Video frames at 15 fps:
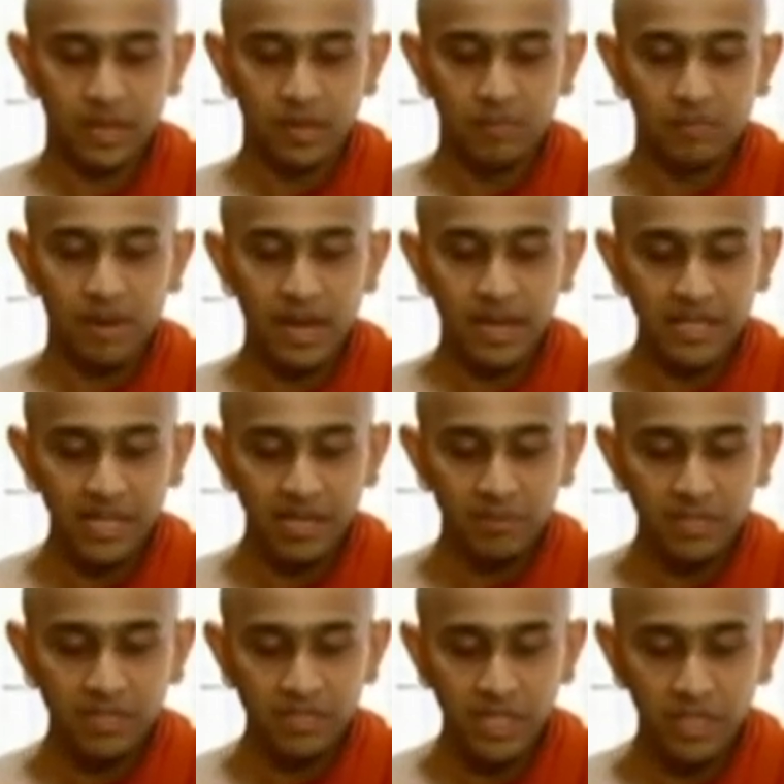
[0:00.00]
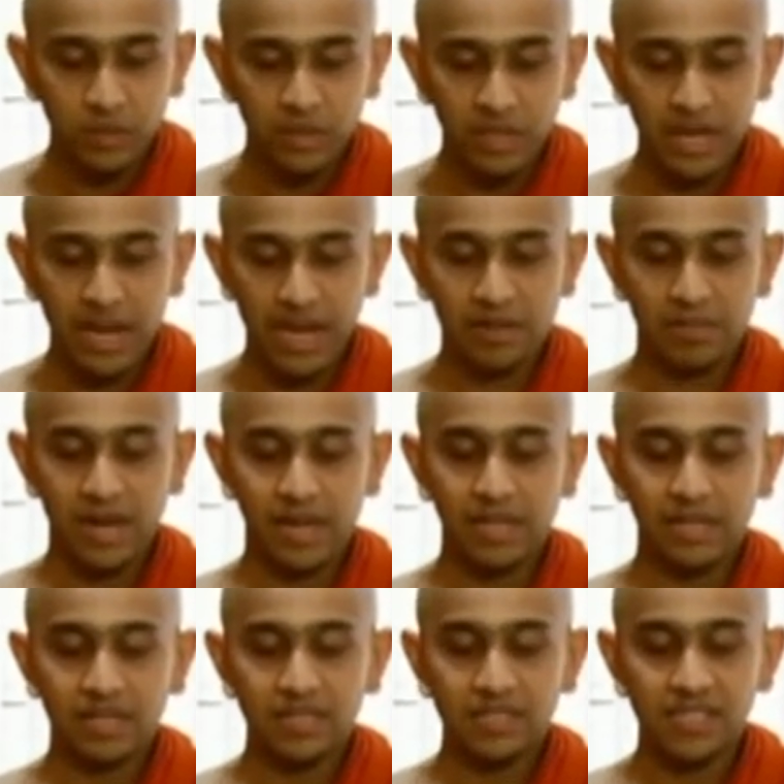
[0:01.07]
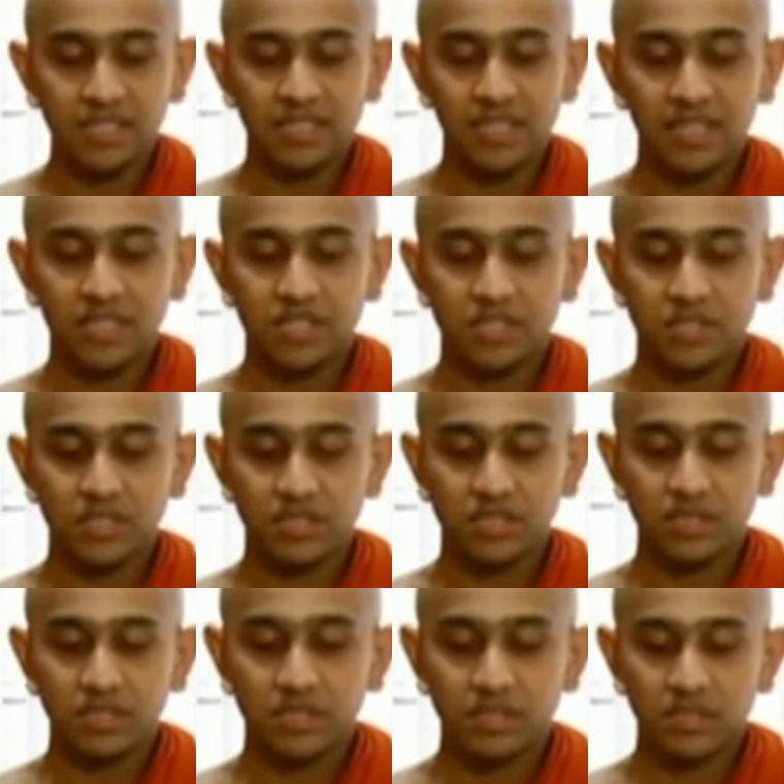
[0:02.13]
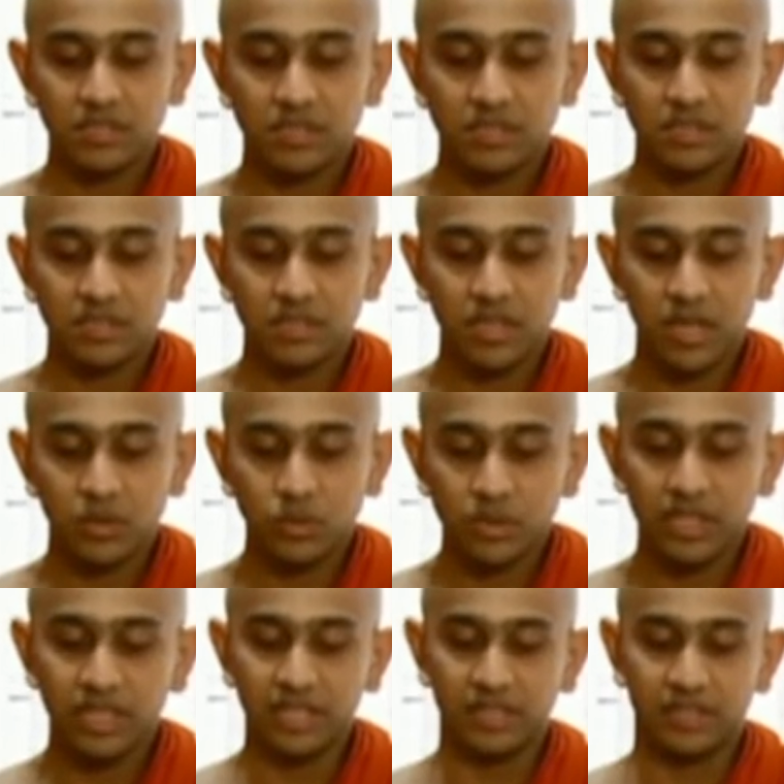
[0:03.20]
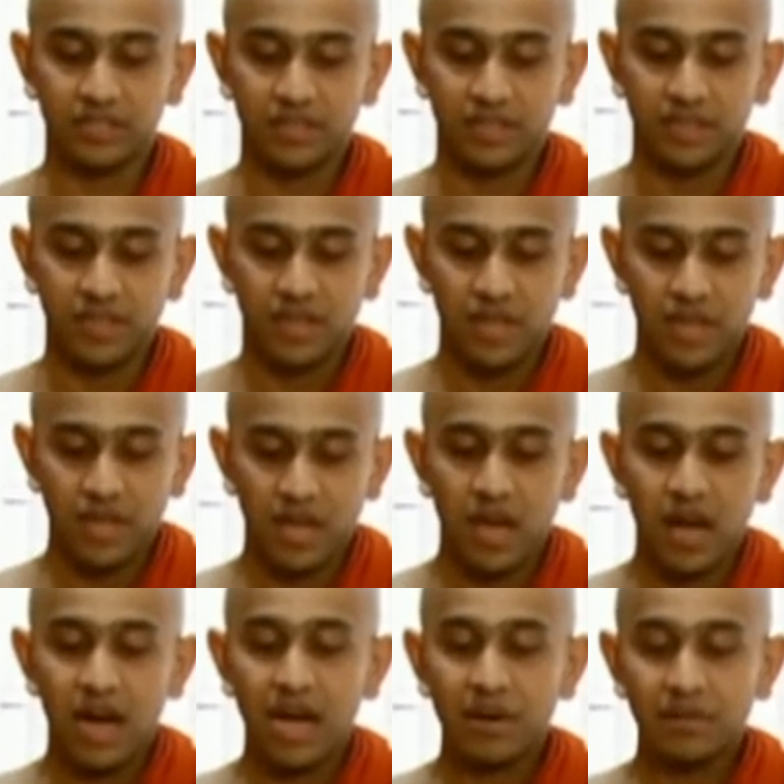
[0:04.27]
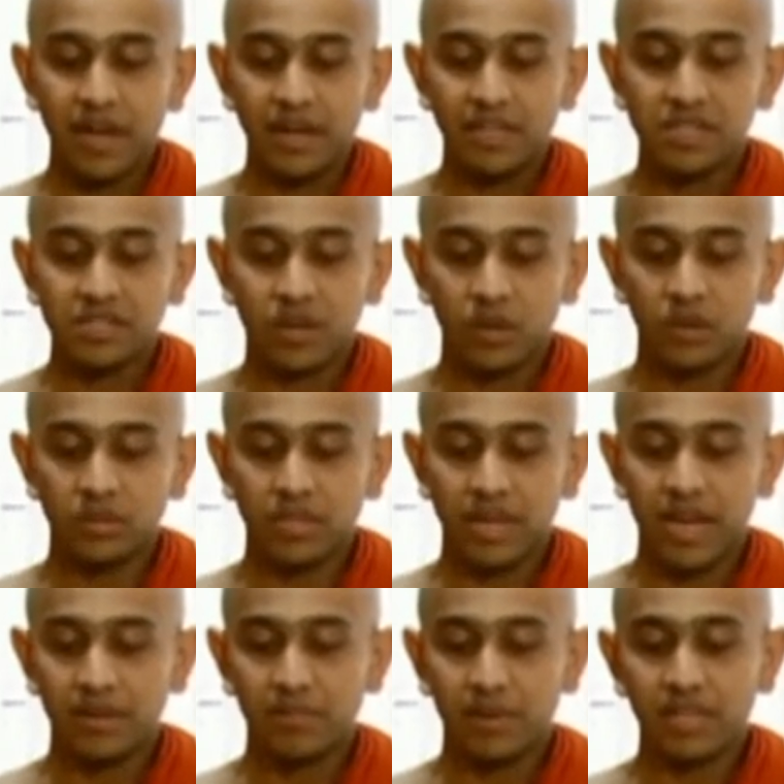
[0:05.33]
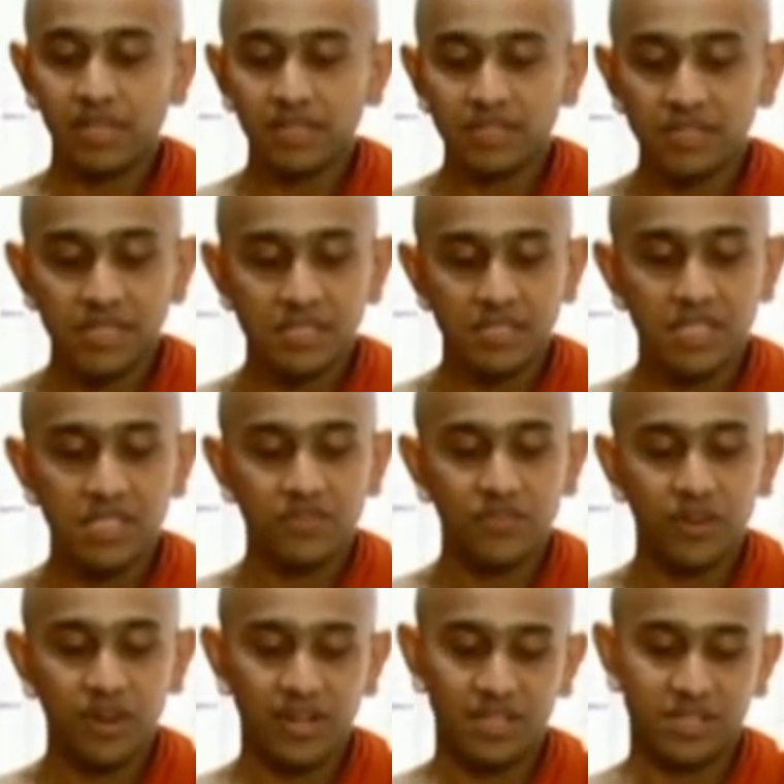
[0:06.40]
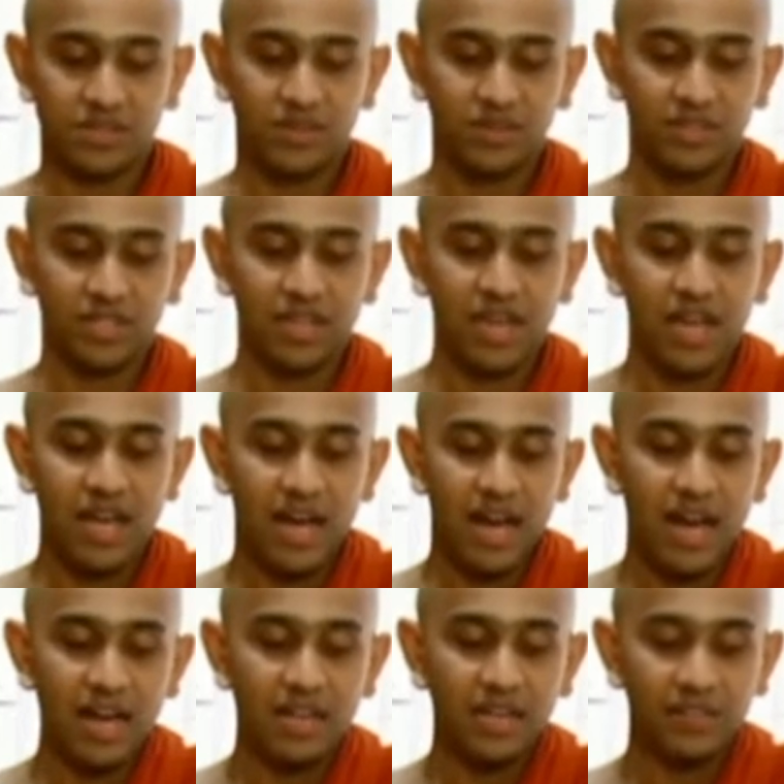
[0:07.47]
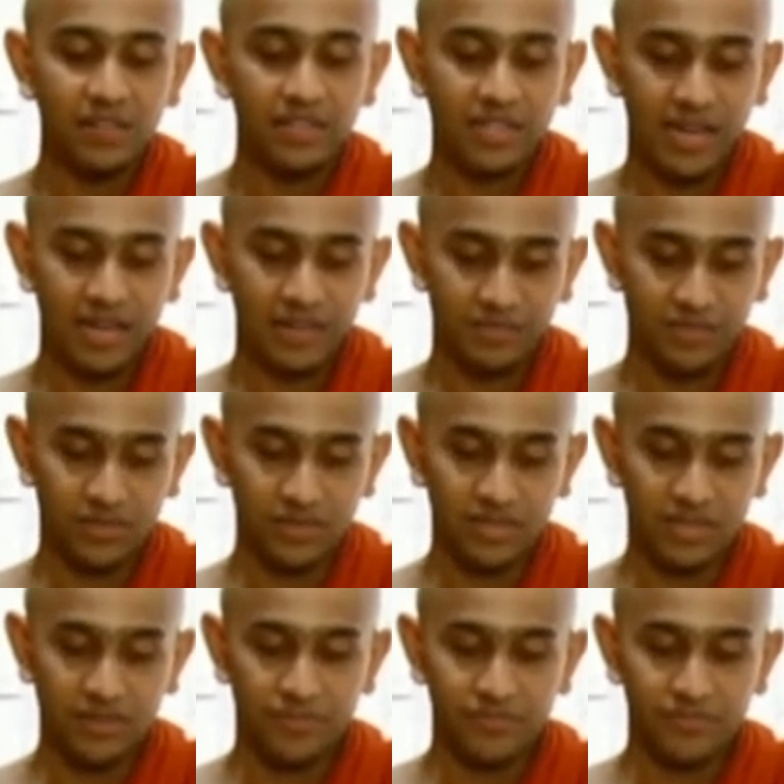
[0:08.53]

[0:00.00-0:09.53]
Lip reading: My name is Setula and my little sister is Sanuki. I am 9 years old and my little sister is 4 years old. I live in California.